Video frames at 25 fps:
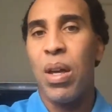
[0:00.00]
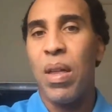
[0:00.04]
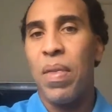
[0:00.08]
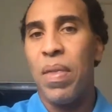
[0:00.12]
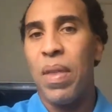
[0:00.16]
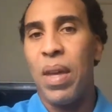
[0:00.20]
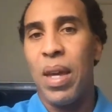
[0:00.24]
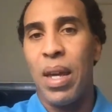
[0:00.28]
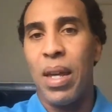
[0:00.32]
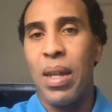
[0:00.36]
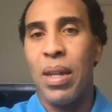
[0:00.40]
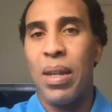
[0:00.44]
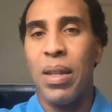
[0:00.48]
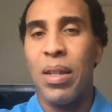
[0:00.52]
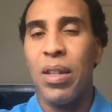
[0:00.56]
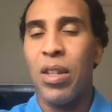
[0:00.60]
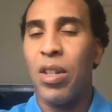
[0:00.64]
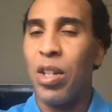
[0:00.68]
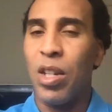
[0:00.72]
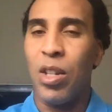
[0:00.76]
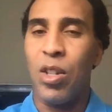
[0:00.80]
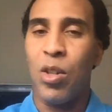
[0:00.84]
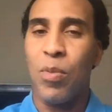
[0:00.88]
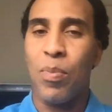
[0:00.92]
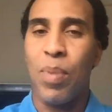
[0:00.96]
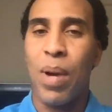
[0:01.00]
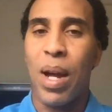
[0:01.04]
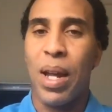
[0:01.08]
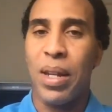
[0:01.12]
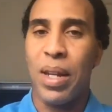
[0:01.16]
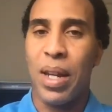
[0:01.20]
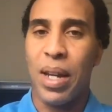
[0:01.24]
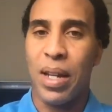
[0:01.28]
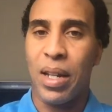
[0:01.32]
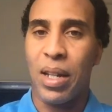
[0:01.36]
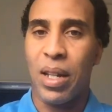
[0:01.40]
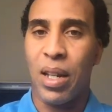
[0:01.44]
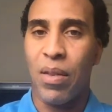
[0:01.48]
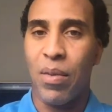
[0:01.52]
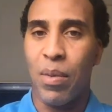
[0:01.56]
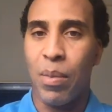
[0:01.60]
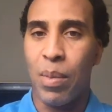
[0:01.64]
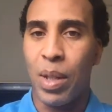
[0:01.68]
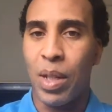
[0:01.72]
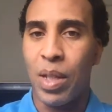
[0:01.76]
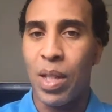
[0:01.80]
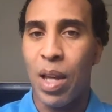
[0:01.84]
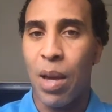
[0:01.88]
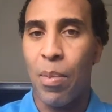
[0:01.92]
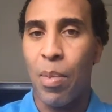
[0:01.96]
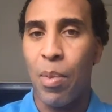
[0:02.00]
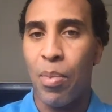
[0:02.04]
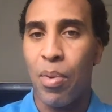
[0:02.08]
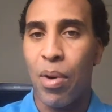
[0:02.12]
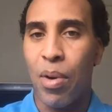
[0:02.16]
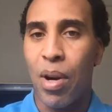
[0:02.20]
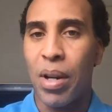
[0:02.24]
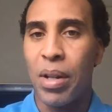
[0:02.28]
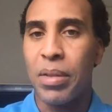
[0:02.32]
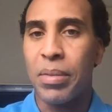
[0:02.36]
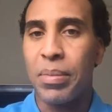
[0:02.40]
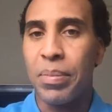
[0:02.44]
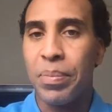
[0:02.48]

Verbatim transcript: then you're probably not going to give him any type of break